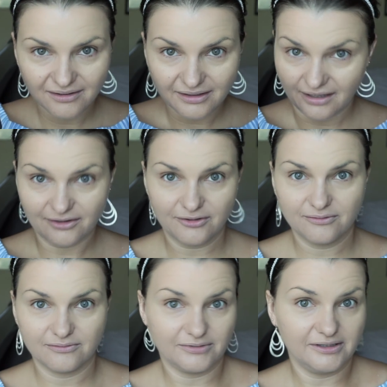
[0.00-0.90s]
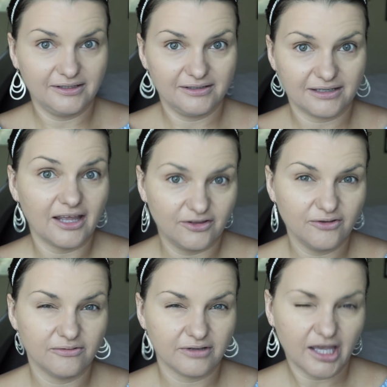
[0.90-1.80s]
Can you really? Can you?
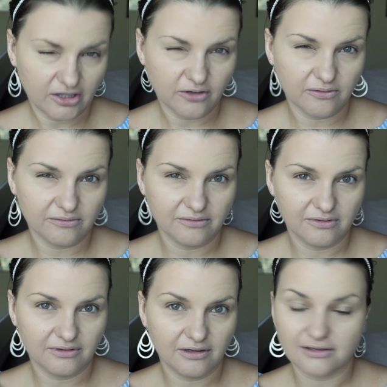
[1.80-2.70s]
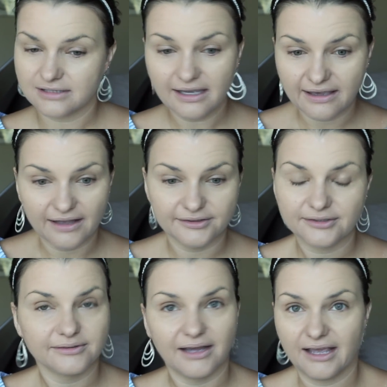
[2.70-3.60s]
Can you? Because I can't.
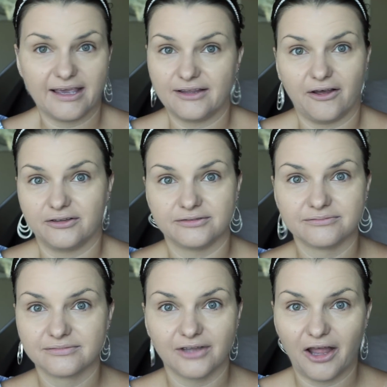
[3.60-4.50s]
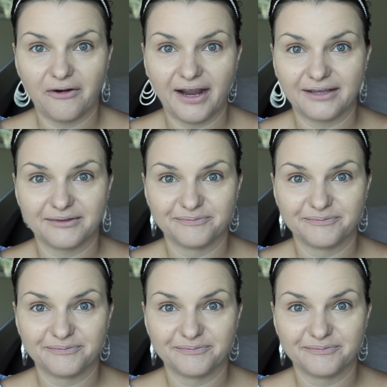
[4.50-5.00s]
I cannot. All right.